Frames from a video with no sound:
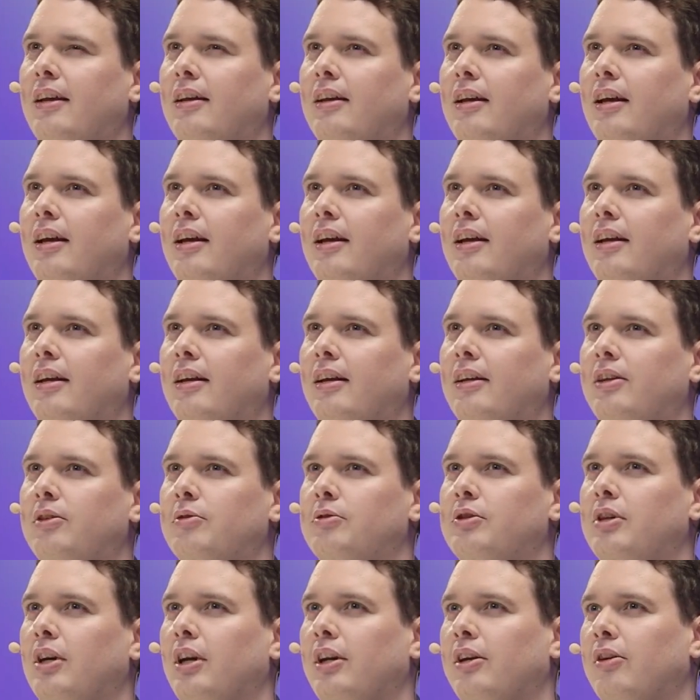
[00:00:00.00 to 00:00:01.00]

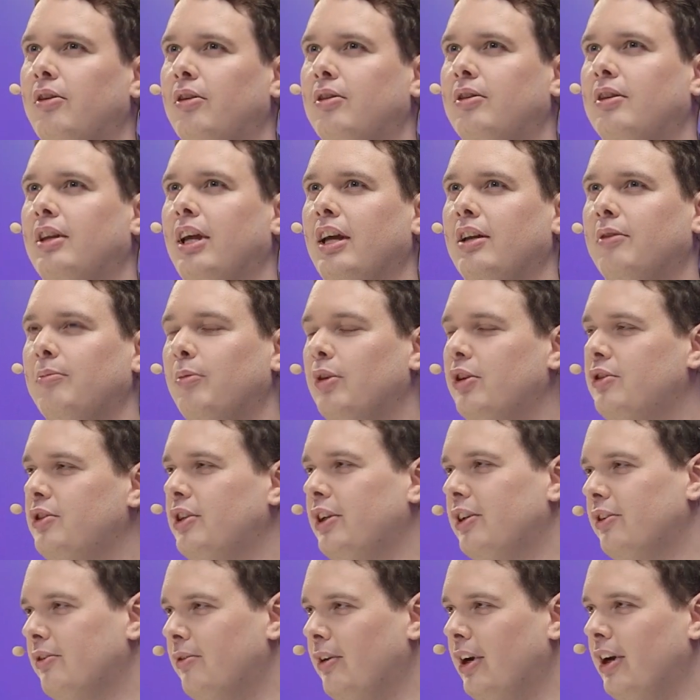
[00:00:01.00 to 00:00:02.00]
usually not that
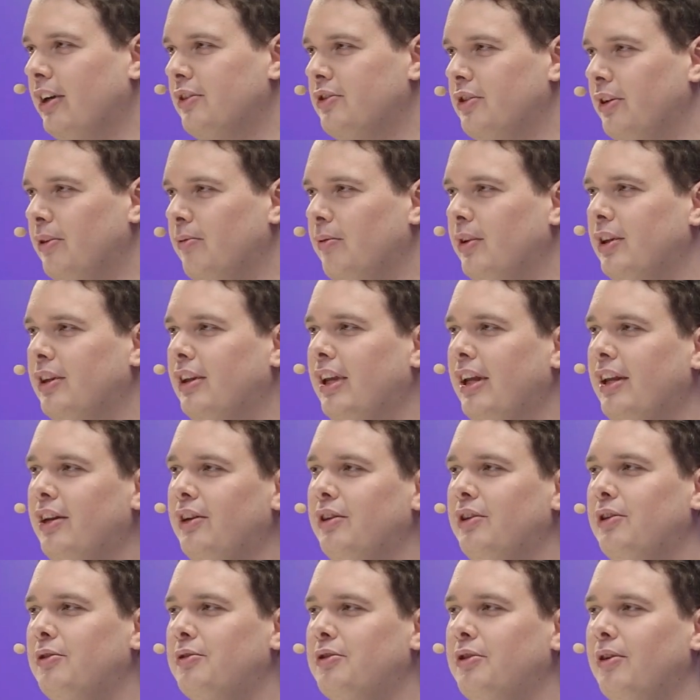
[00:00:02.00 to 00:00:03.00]
much interaction with the
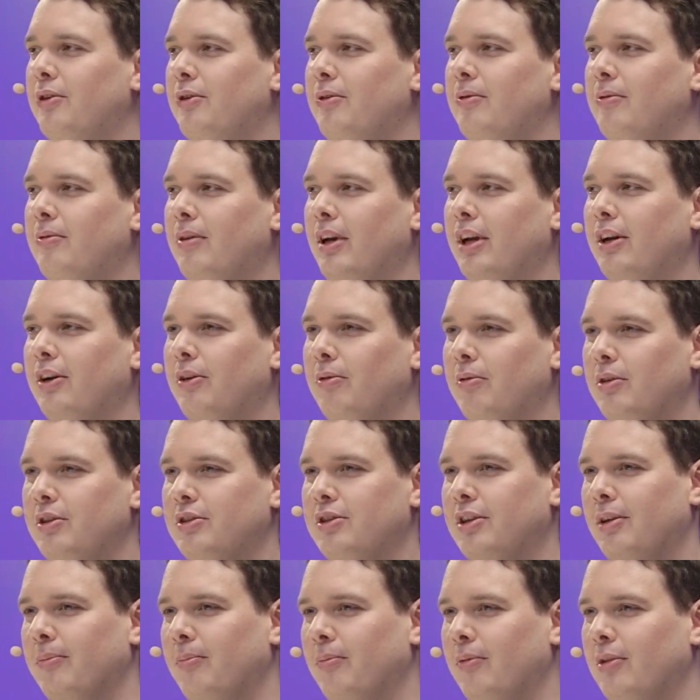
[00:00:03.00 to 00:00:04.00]
end user, rather with
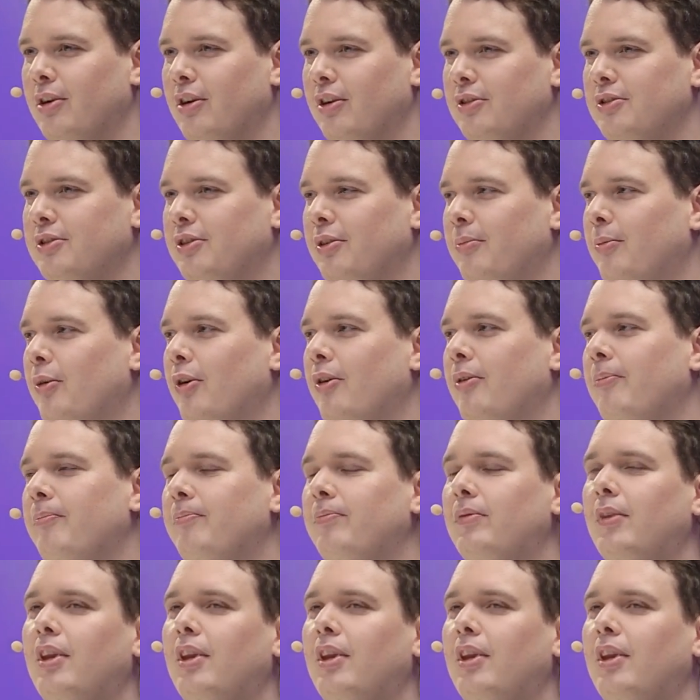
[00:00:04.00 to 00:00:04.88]
some customer.